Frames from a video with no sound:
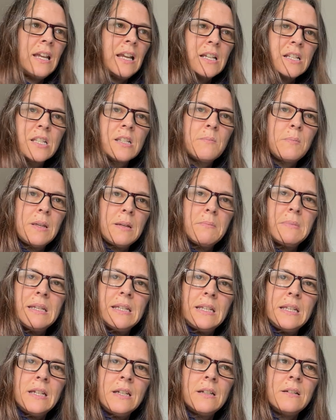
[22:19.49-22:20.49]
has to be
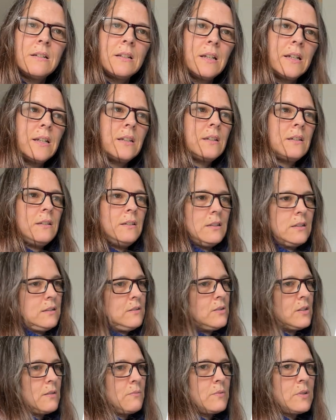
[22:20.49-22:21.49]
immediate, like, you know,
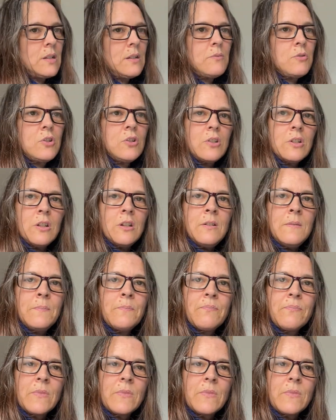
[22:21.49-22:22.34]
sometimes you do,